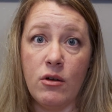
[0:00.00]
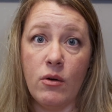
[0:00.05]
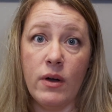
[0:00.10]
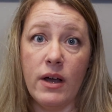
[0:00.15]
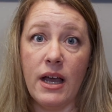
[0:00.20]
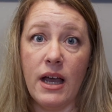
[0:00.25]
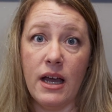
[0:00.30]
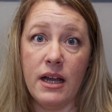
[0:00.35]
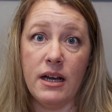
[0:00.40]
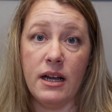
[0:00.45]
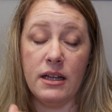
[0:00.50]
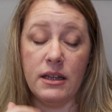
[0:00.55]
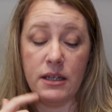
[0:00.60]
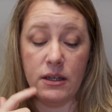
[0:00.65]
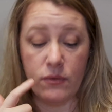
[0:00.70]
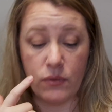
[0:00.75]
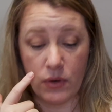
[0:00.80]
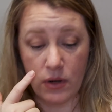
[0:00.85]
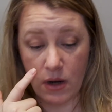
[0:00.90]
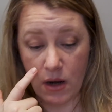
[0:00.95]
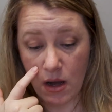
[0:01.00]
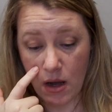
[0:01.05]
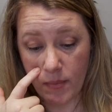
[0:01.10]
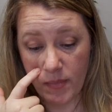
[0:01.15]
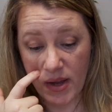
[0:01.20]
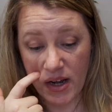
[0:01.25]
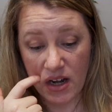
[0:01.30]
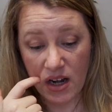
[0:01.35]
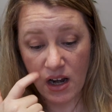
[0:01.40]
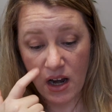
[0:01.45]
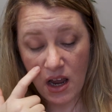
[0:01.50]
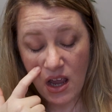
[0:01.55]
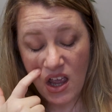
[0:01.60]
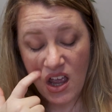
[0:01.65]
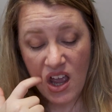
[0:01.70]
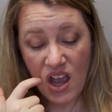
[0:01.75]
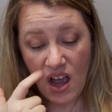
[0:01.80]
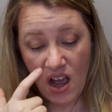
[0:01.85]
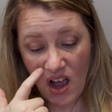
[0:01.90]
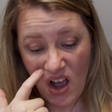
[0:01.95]
go ahead and leave a comment.
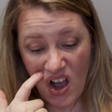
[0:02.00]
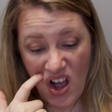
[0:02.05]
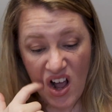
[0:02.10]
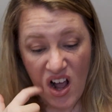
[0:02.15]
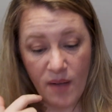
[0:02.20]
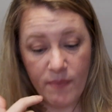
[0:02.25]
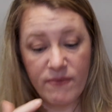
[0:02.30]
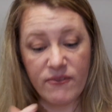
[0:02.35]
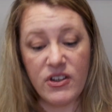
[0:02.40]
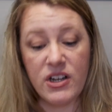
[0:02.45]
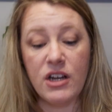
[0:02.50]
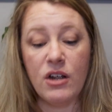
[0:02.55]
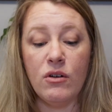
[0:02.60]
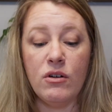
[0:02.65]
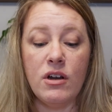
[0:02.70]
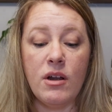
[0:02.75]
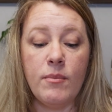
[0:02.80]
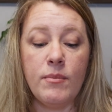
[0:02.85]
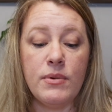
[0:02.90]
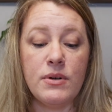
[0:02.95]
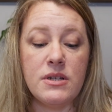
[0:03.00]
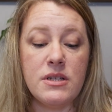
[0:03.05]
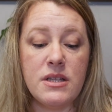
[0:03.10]
Um, video number